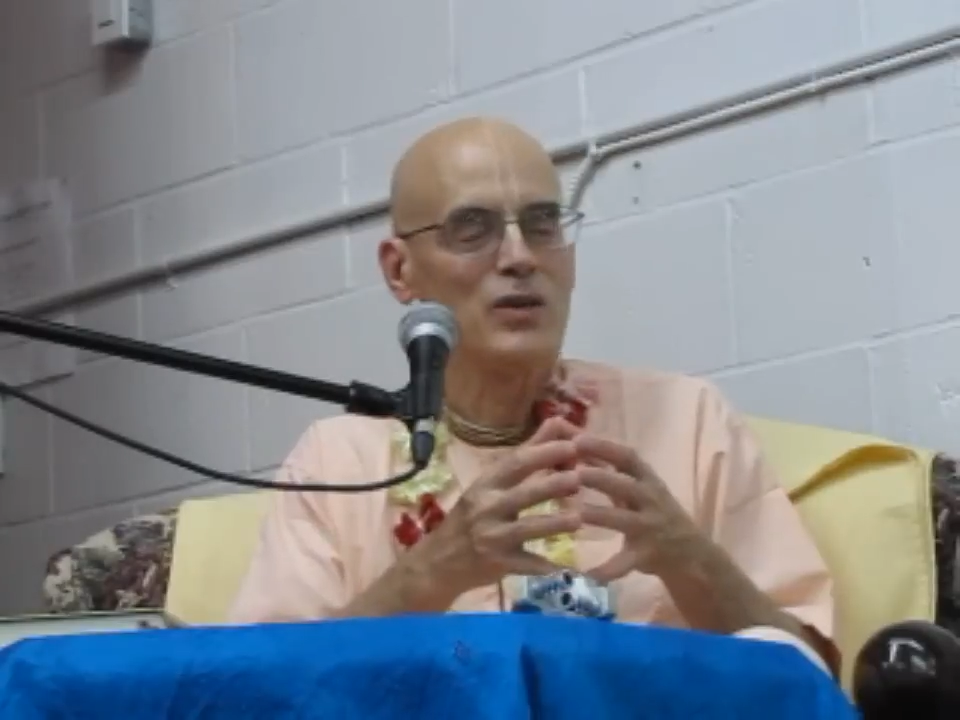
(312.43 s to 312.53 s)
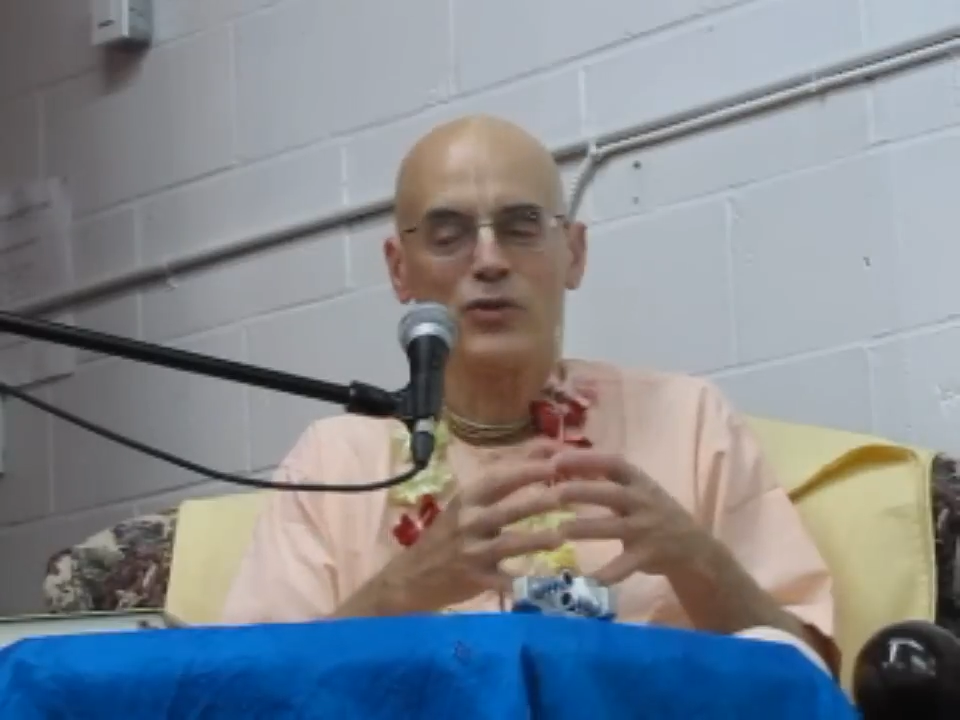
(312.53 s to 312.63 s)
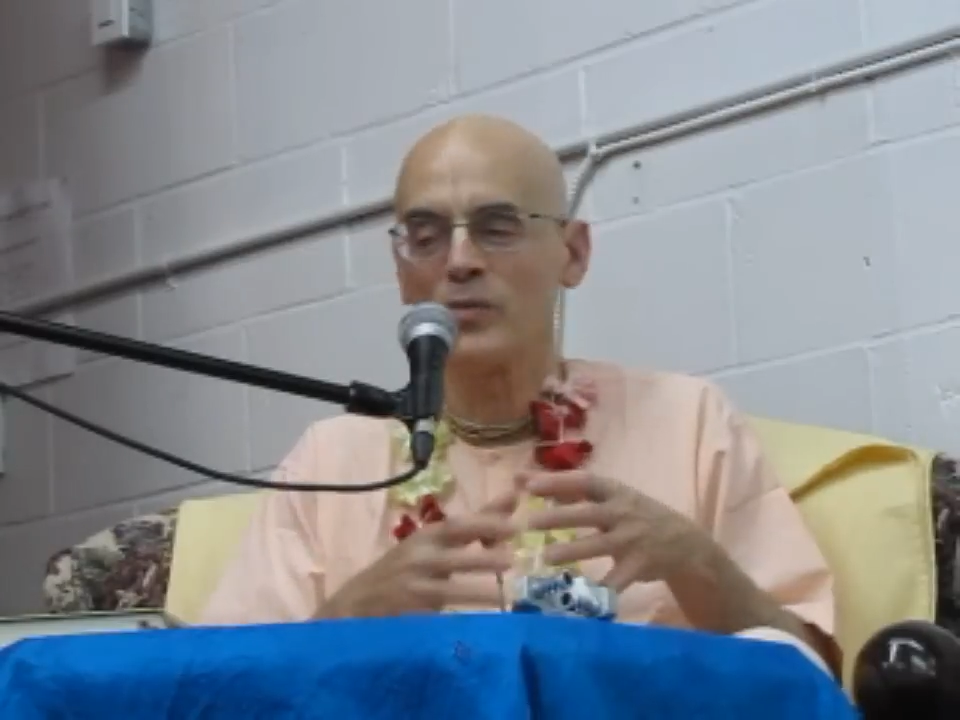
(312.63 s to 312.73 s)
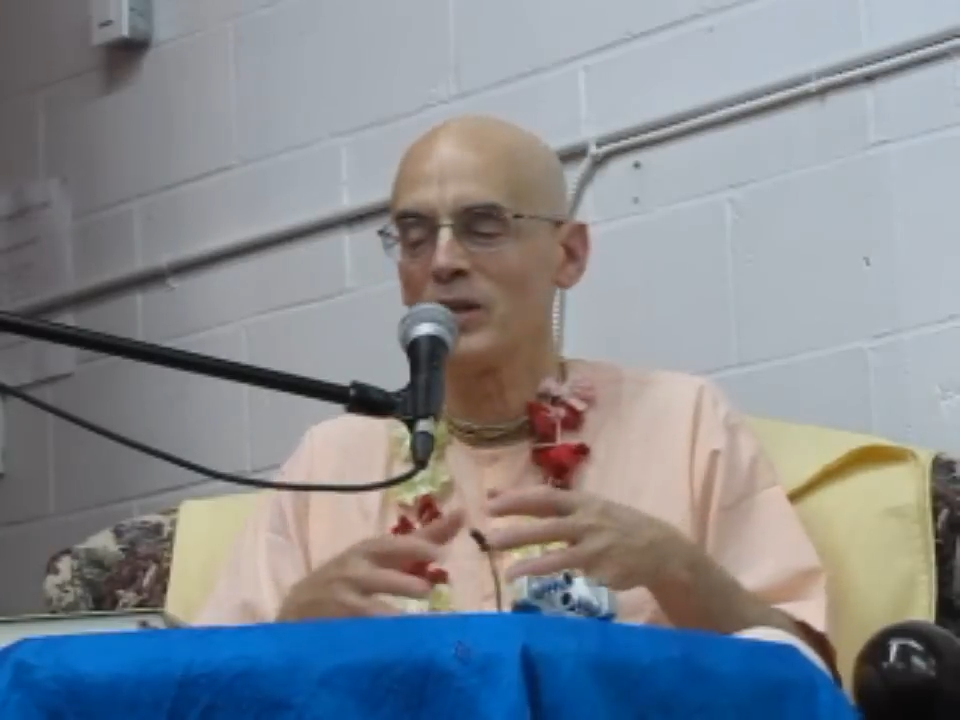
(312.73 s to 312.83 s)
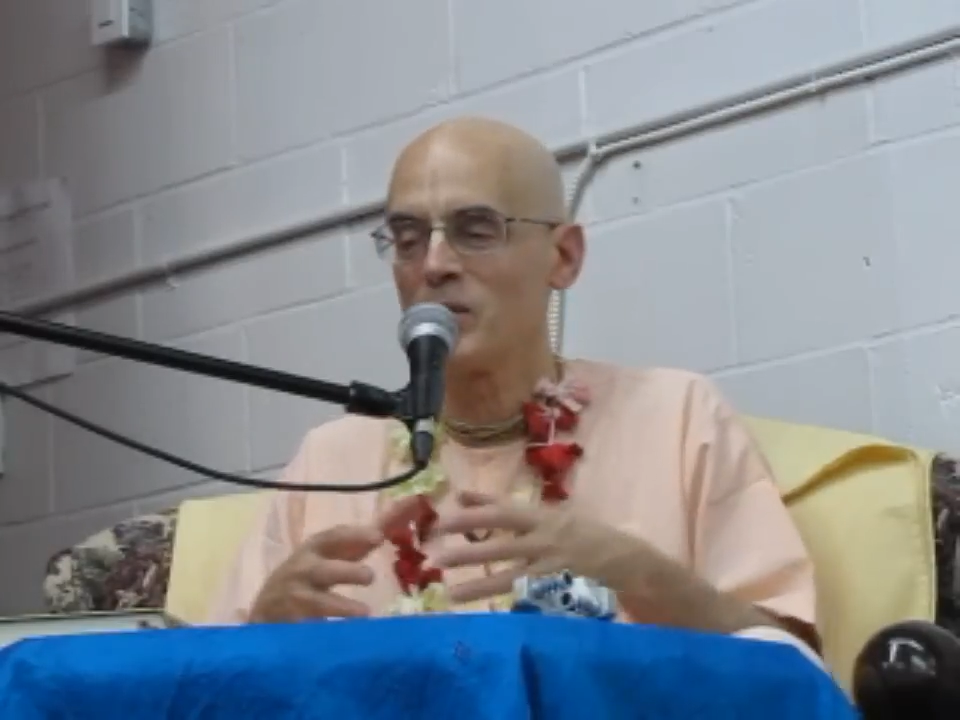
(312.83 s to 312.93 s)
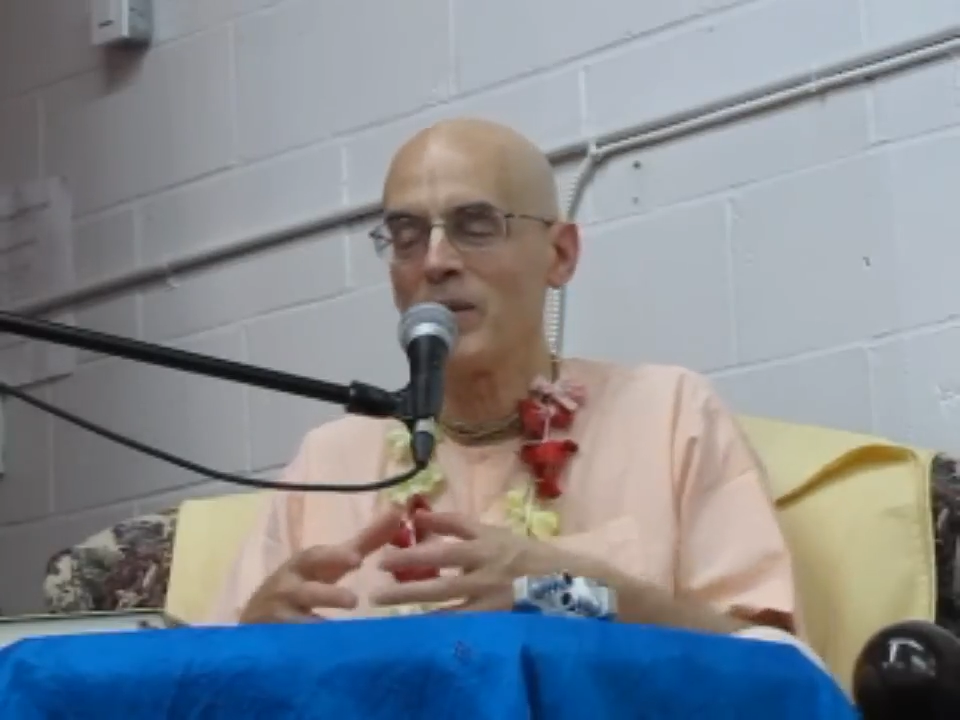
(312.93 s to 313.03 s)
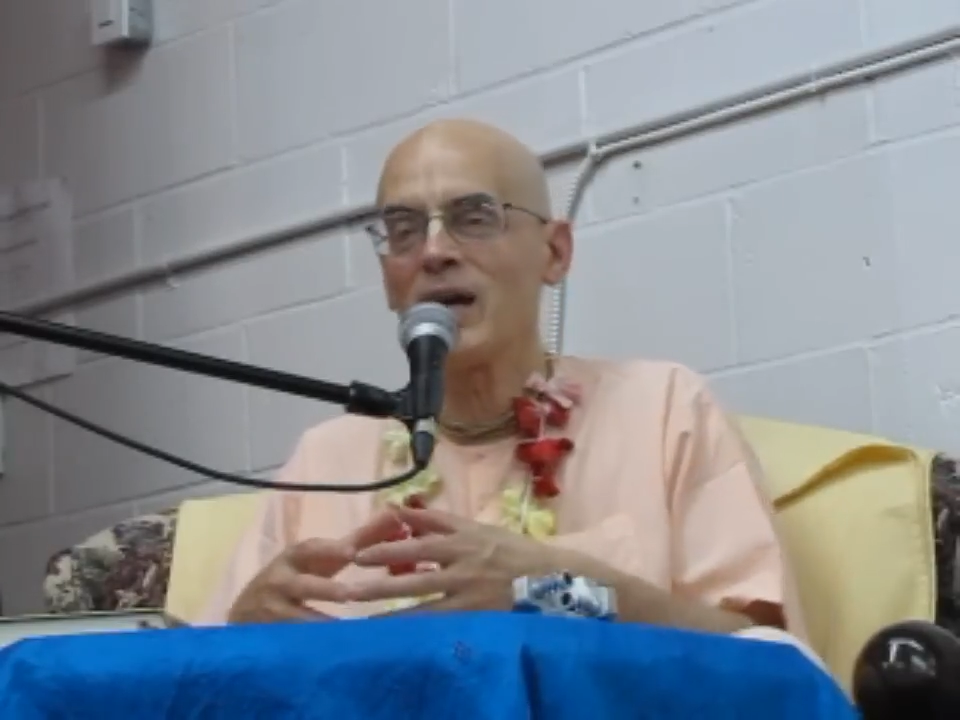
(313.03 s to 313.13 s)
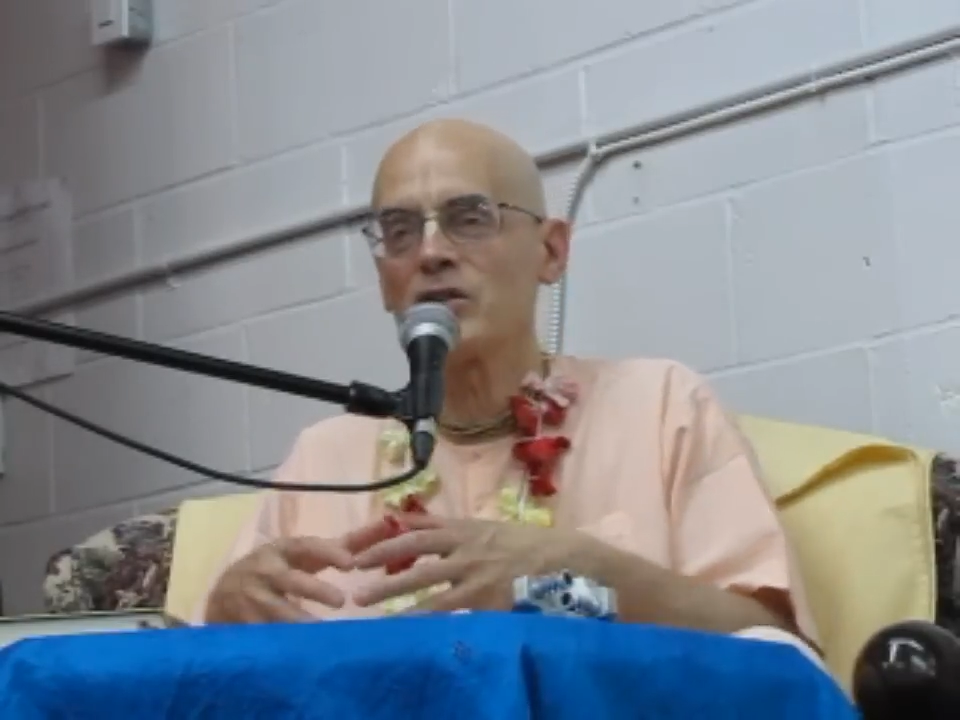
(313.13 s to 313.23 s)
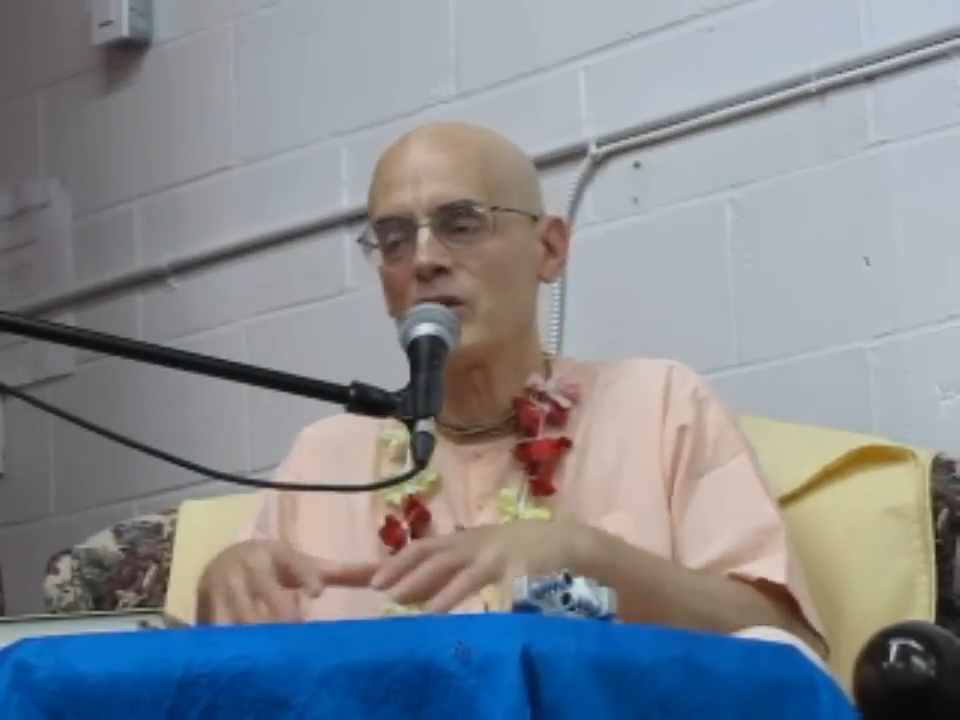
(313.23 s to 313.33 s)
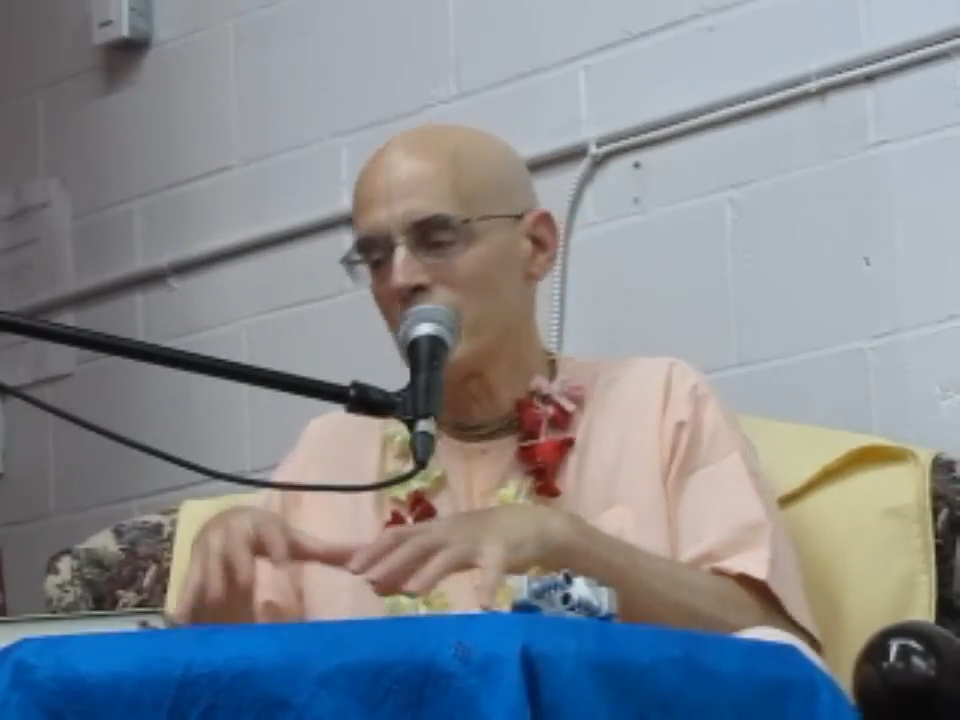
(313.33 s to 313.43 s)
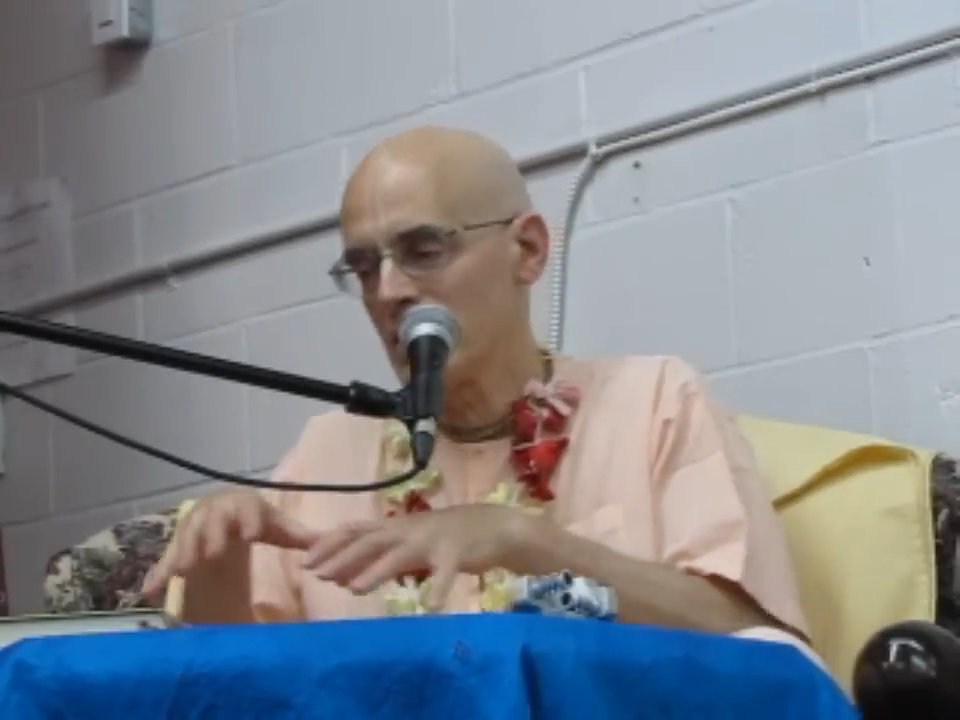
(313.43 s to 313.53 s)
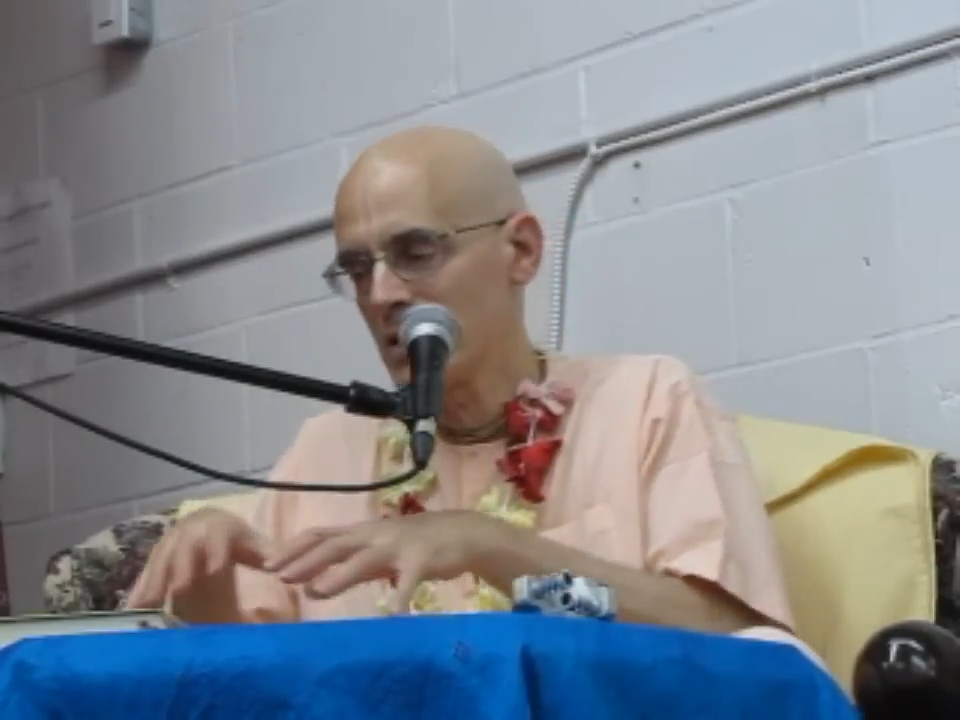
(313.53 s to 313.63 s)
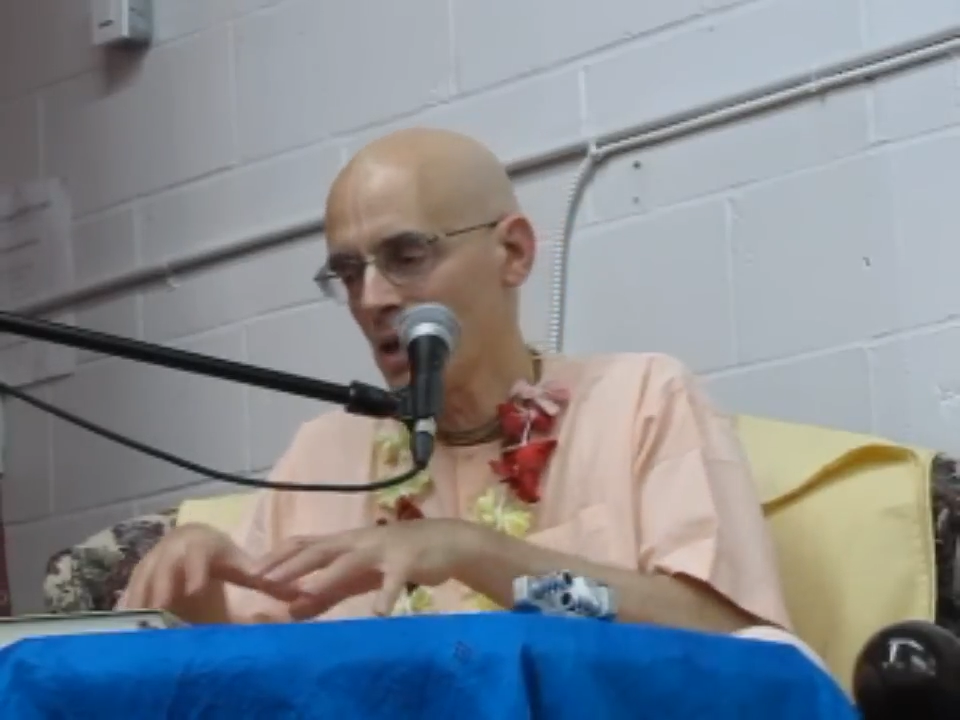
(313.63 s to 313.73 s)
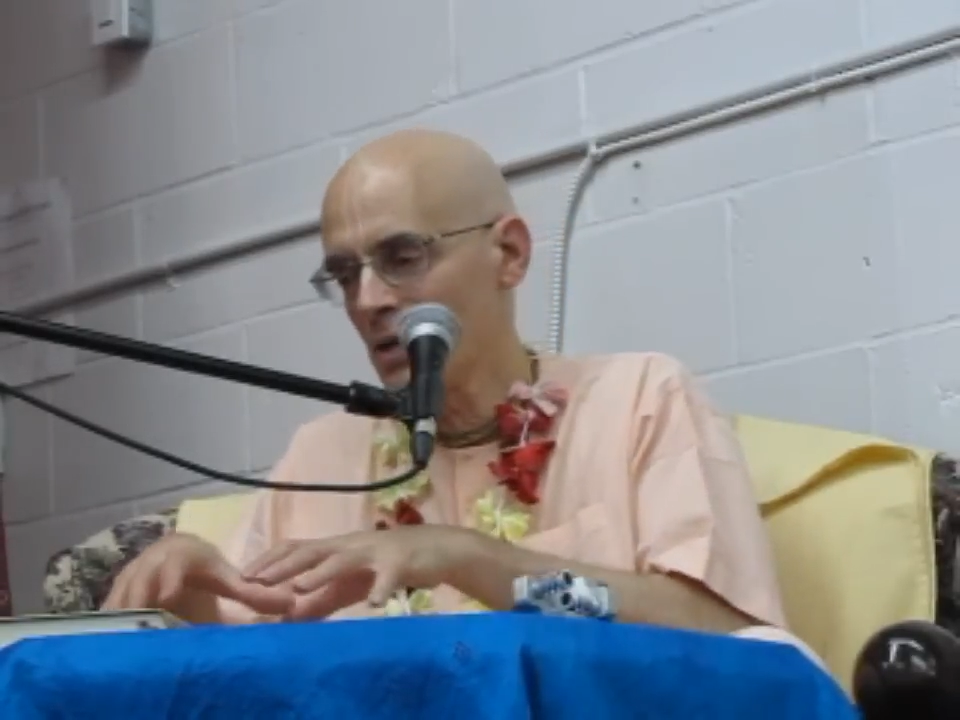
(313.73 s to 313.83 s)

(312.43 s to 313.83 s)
from the demands of this